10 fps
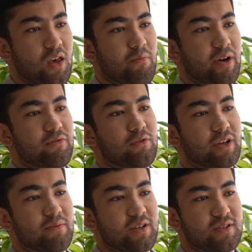My full
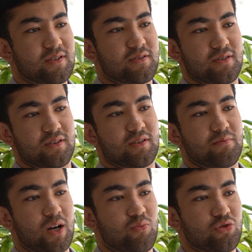name is
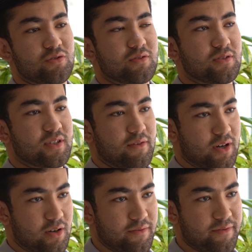Mahmud
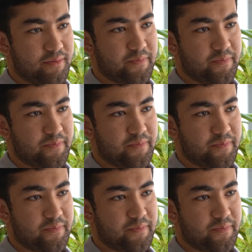Safarov,